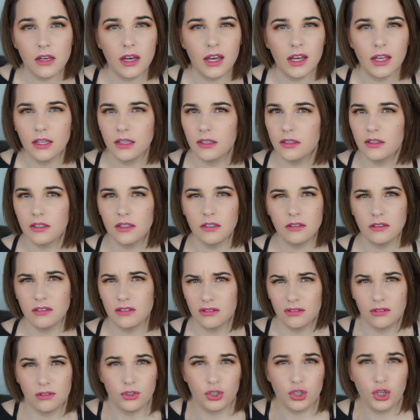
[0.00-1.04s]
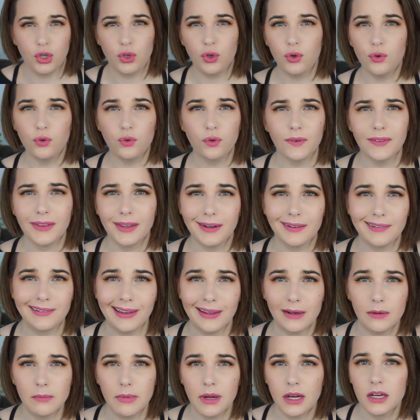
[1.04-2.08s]
I They're two for like
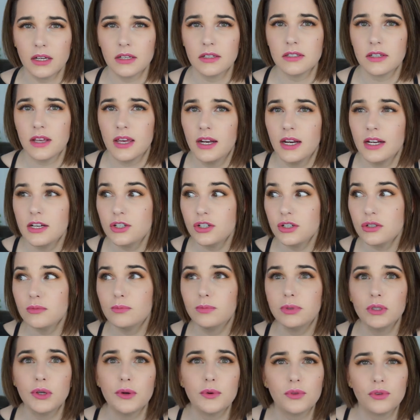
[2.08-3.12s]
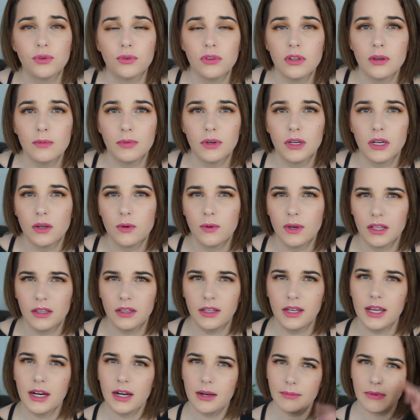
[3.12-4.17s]
10 bucks and I do blow through them pretty
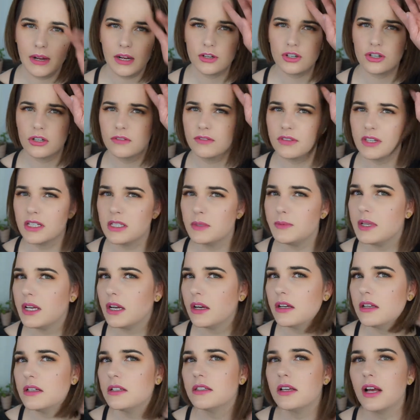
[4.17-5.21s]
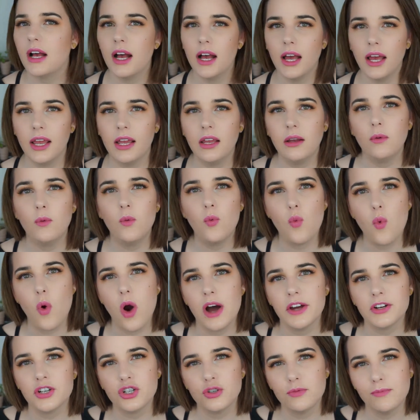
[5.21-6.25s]
quickly and I'm not sure if that's because I
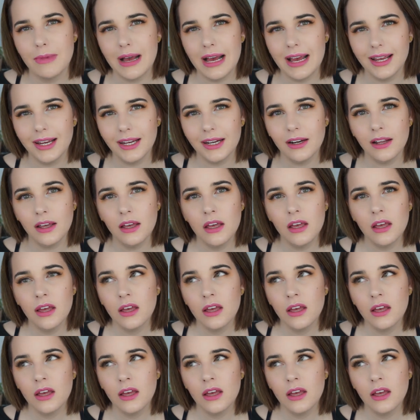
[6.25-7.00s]
wash mine.